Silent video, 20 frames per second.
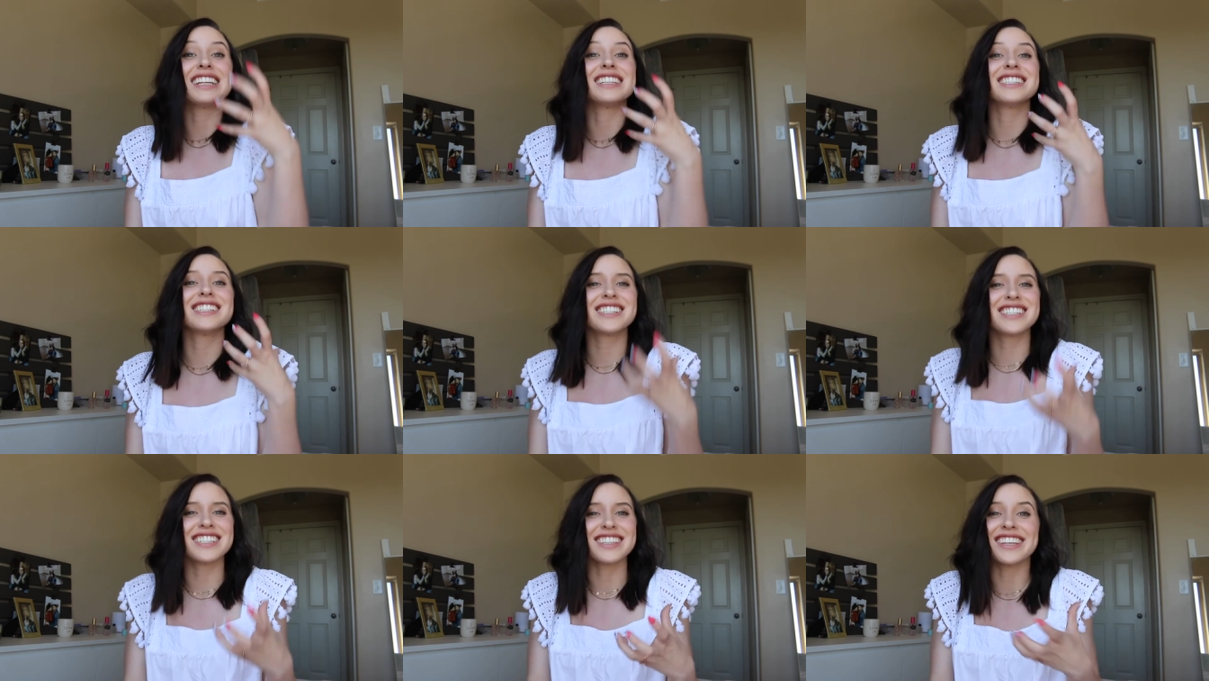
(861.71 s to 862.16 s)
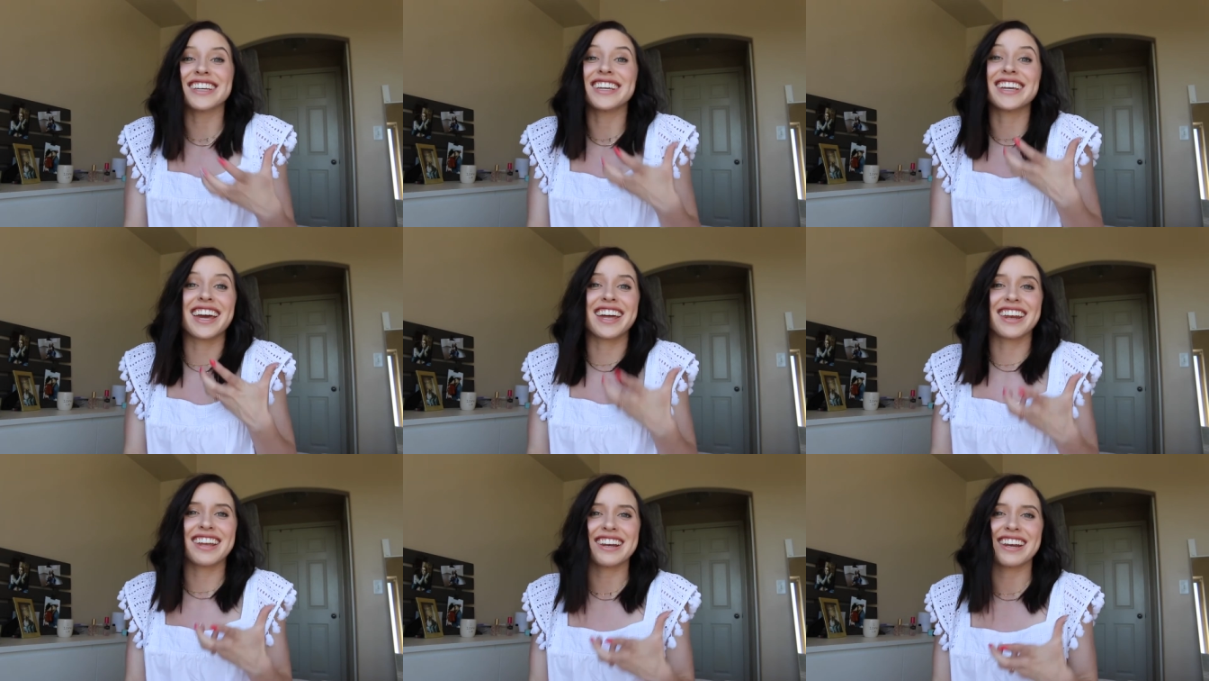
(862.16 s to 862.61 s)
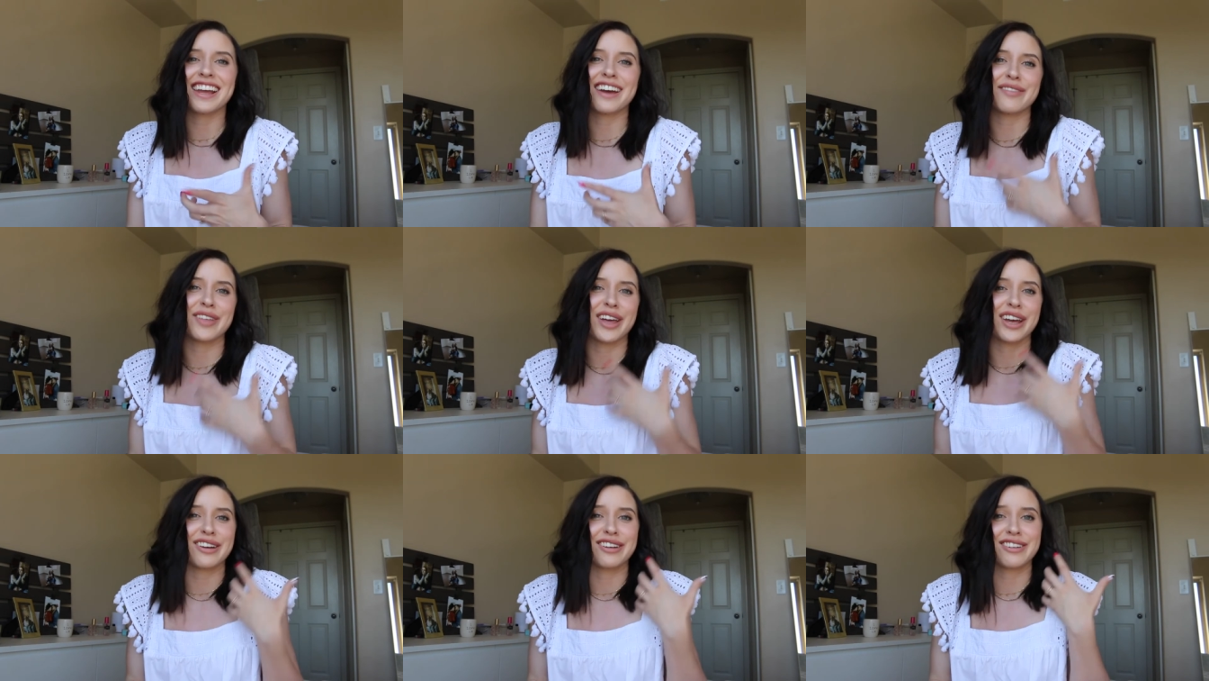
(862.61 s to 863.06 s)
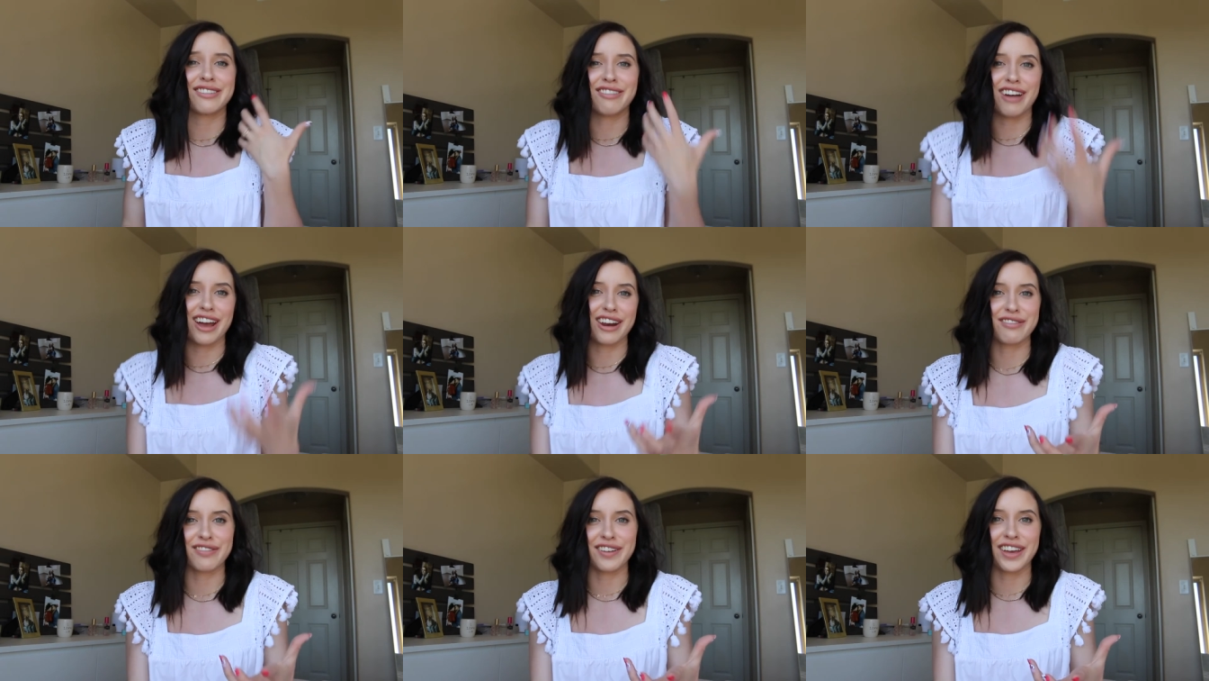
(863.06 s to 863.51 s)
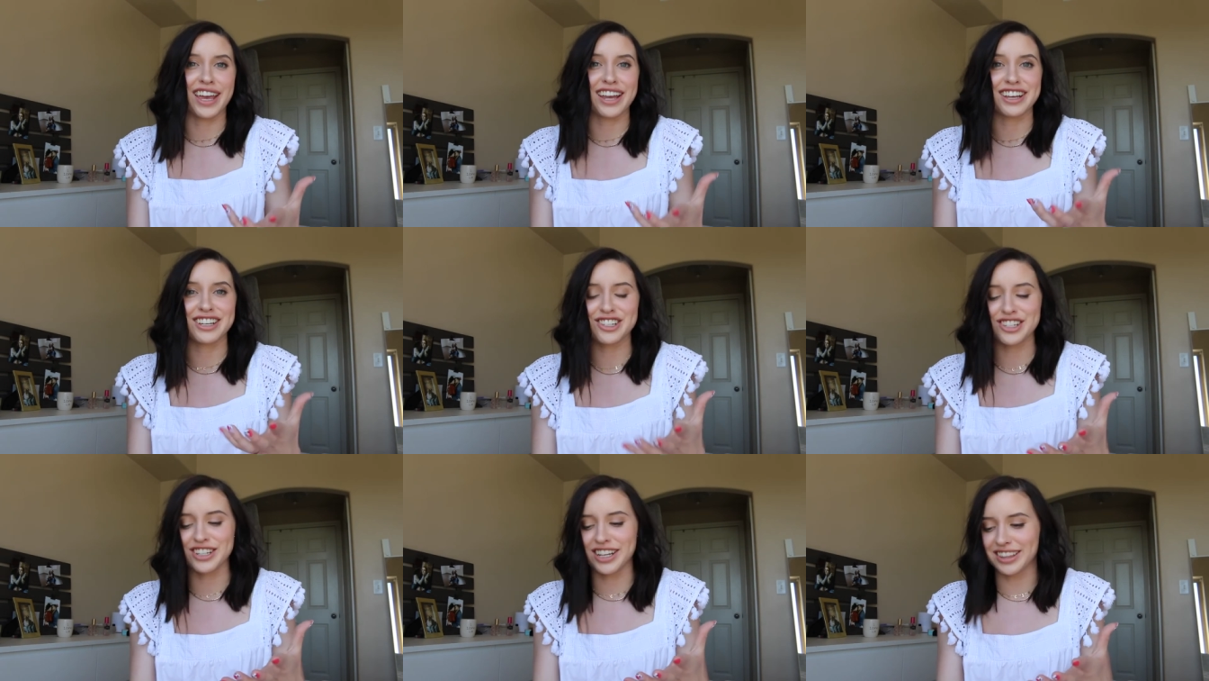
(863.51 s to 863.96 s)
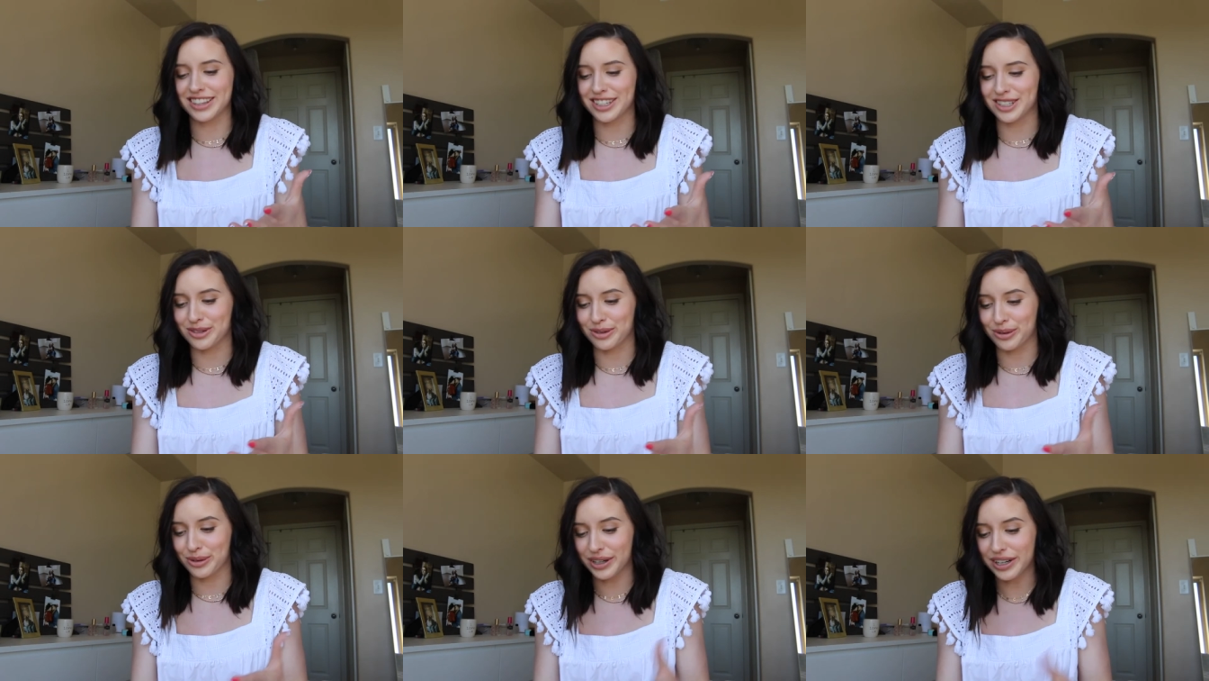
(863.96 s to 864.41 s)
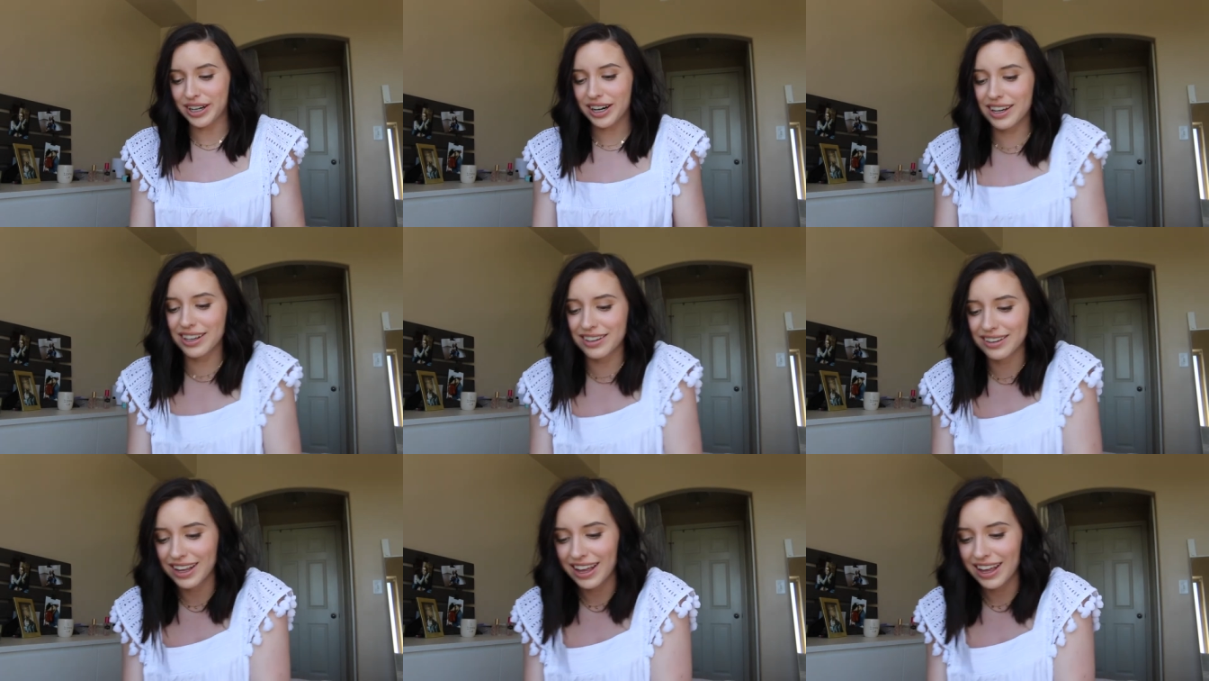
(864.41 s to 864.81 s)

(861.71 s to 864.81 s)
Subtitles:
instantly get it and have that gratification at the store.